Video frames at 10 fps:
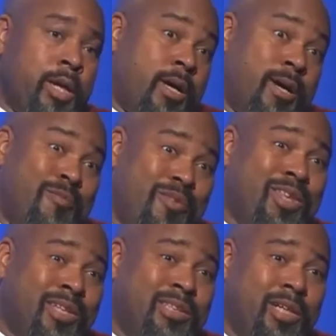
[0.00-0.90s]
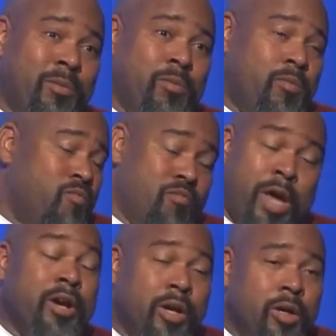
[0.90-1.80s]
in the city
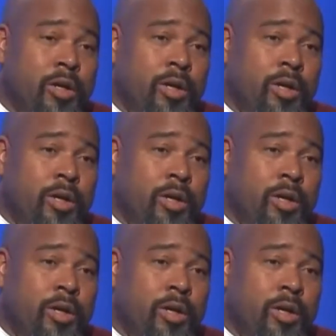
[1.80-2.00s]
better.